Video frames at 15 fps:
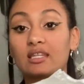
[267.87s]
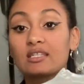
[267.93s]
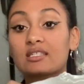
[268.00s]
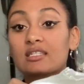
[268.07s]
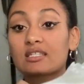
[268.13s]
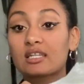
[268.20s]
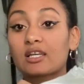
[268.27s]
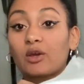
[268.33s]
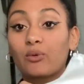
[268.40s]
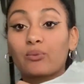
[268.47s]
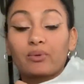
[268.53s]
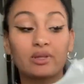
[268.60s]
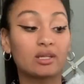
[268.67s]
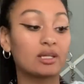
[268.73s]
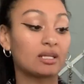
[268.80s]
This is like a
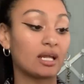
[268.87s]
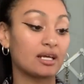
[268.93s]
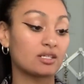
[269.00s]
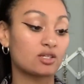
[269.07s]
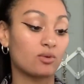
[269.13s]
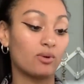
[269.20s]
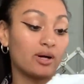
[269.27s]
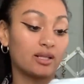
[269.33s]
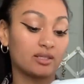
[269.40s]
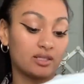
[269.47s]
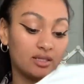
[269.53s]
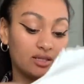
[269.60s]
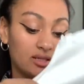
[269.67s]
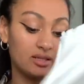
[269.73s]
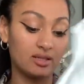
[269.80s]
really nice
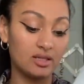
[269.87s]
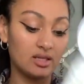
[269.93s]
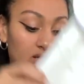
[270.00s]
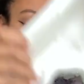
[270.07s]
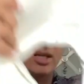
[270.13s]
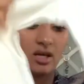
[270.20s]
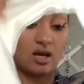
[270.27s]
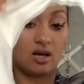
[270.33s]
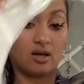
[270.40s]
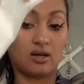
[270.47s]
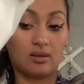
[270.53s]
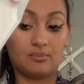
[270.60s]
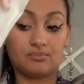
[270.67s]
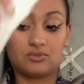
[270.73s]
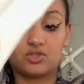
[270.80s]
quality um,